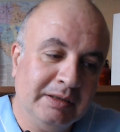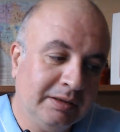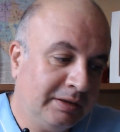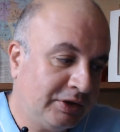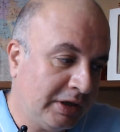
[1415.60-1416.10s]

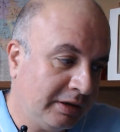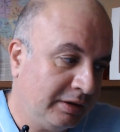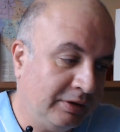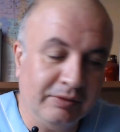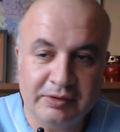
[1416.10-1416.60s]
channel
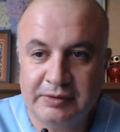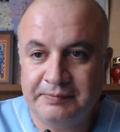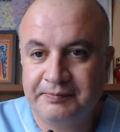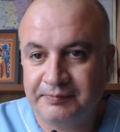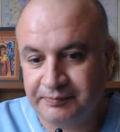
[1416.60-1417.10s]
news.
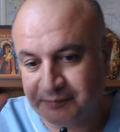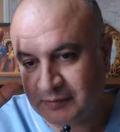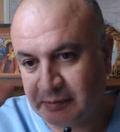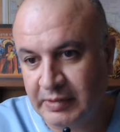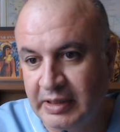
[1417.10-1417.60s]

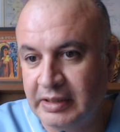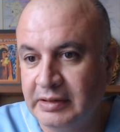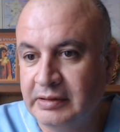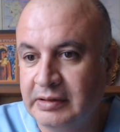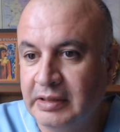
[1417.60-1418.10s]

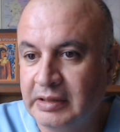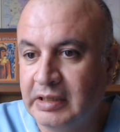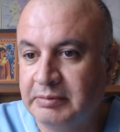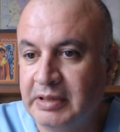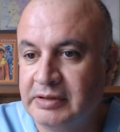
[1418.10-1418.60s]
Bye and
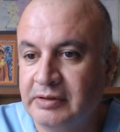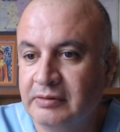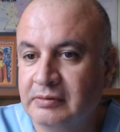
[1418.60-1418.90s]
God bless you.